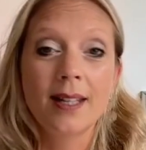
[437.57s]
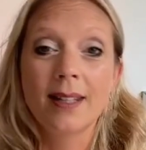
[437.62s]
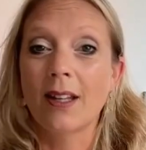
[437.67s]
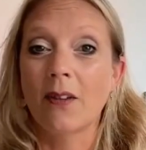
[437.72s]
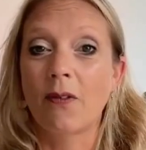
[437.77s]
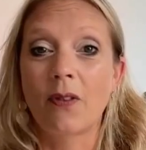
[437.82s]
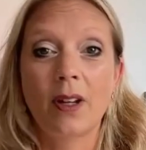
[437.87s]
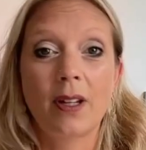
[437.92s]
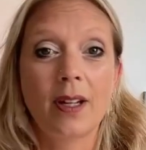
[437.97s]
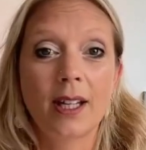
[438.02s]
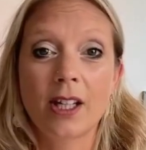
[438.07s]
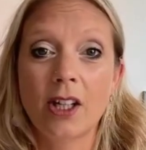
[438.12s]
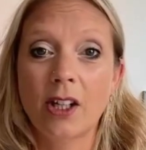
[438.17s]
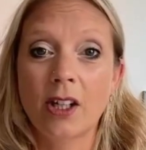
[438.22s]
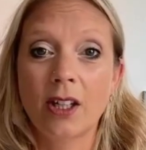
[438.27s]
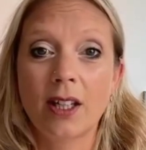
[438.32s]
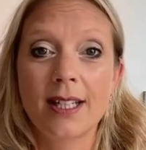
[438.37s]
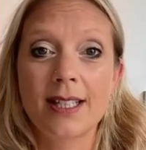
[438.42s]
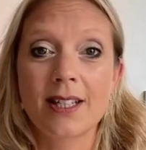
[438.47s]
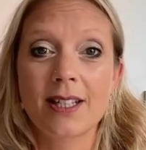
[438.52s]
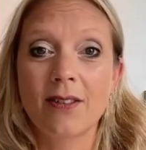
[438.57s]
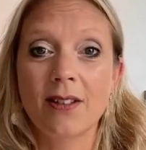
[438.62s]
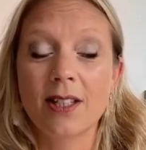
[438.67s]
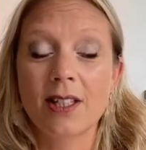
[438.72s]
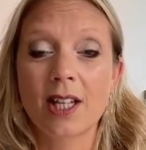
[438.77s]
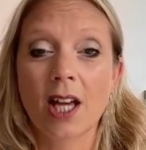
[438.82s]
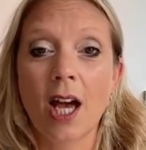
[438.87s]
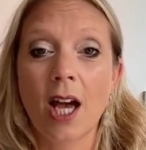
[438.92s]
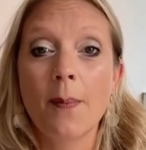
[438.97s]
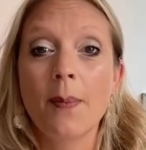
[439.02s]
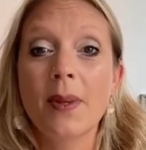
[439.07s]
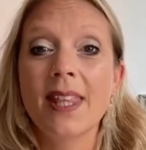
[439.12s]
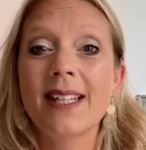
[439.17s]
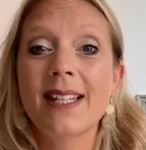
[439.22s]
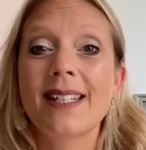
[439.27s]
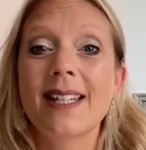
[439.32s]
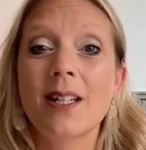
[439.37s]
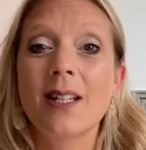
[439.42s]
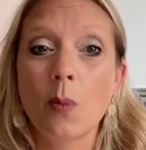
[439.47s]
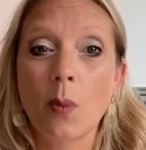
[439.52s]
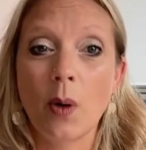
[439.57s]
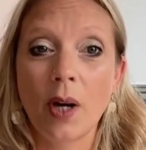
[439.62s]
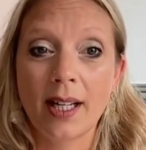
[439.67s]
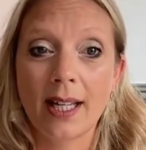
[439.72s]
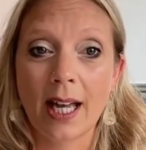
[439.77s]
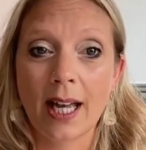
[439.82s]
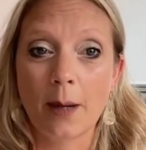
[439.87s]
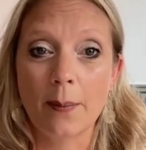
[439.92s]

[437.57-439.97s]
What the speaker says: They felt like a good idea at the time, but they didn't work